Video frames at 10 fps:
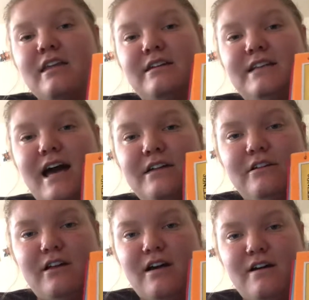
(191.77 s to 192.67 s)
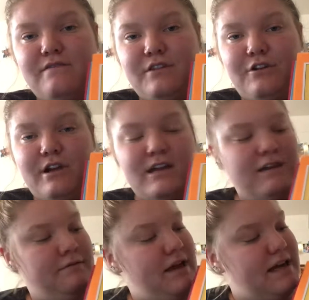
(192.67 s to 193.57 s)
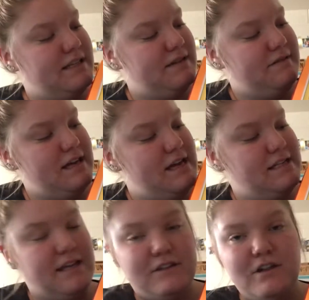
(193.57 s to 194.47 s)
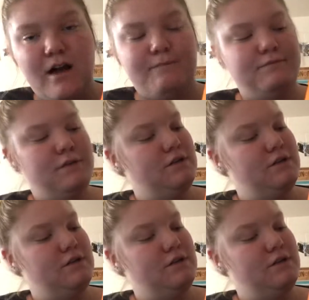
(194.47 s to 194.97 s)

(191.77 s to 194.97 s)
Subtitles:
the title of the greeting activity is at the top.